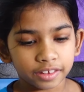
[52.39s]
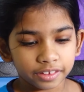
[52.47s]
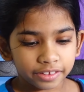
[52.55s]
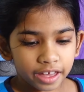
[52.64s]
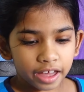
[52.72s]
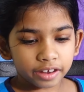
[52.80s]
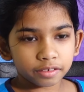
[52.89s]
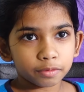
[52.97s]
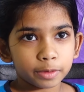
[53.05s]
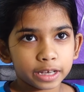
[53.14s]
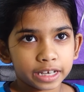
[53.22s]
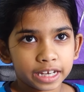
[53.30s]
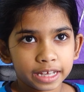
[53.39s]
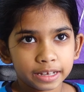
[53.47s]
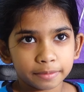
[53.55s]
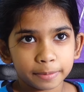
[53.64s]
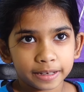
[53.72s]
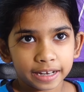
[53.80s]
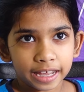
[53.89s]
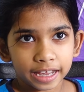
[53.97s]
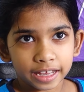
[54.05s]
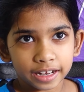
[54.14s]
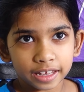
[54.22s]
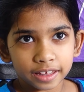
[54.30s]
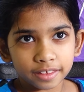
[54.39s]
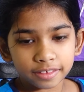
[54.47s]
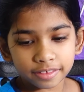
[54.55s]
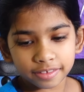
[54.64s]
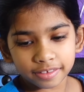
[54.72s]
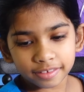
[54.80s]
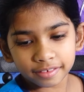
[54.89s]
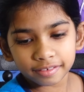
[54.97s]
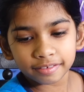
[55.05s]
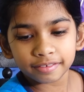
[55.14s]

Then we need bananas.